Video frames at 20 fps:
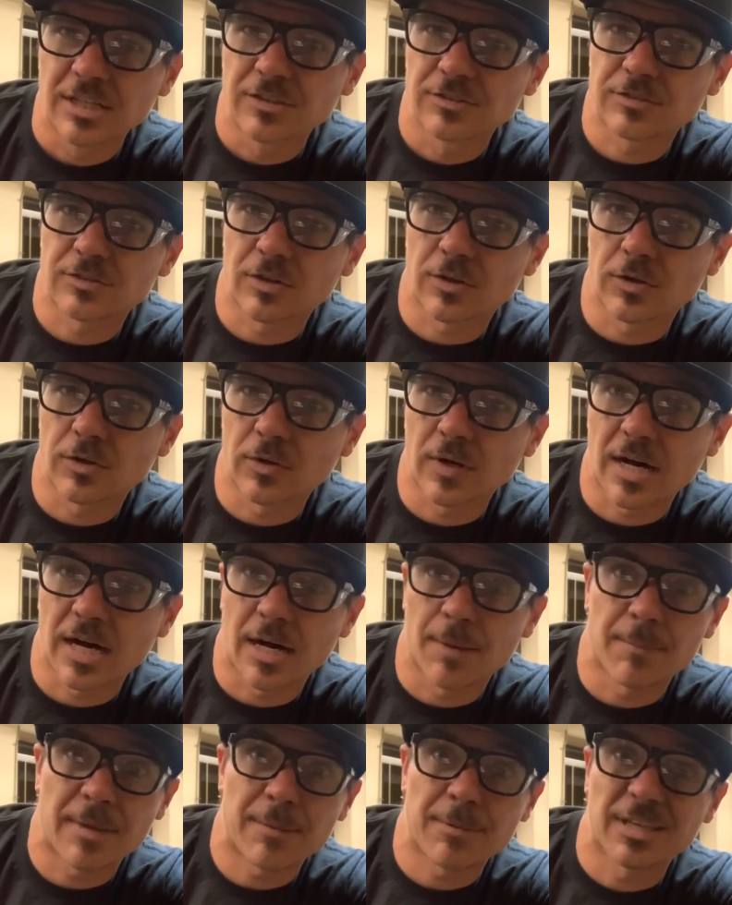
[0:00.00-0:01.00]
So
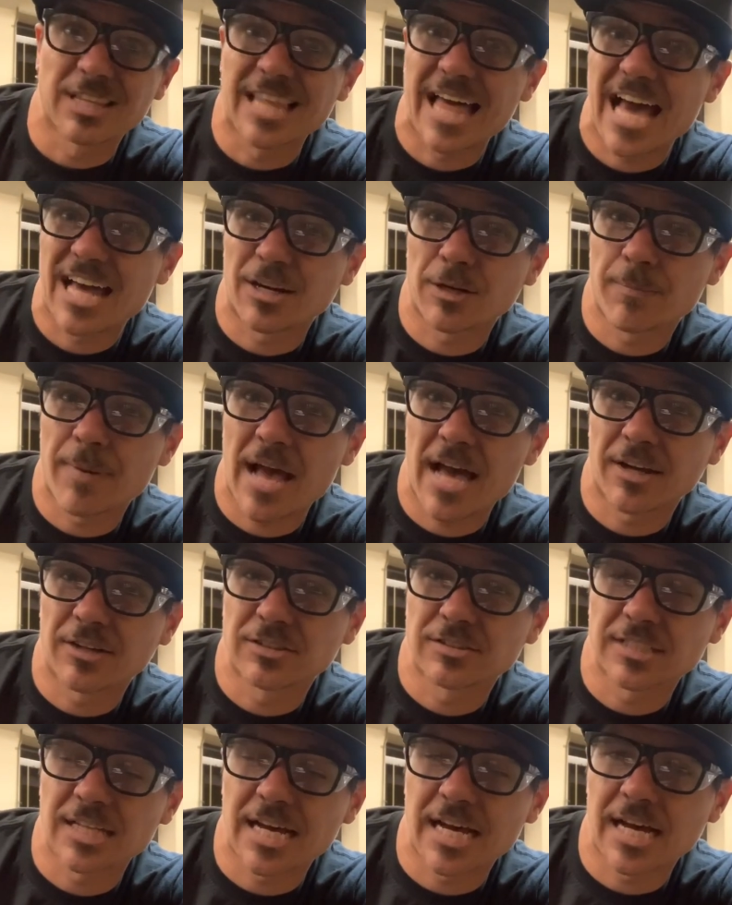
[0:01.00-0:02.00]
maybe a ladder
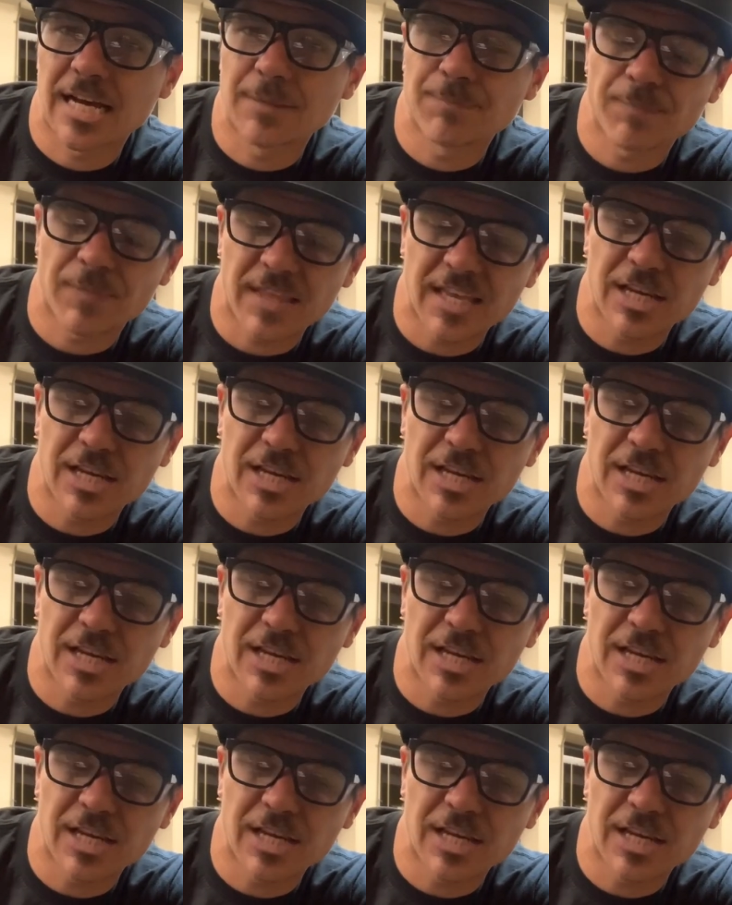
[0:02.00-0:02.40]
pattern die.